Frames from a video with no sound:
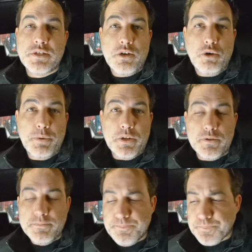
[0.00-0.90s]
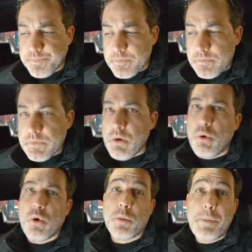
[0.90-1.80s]
into open loop
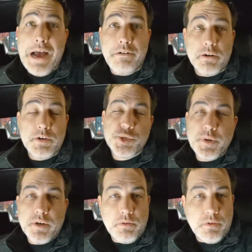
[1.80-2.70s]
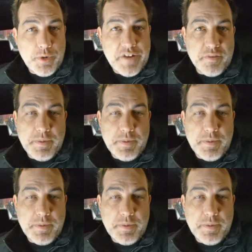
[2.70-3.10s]
or power enrichment or whatever,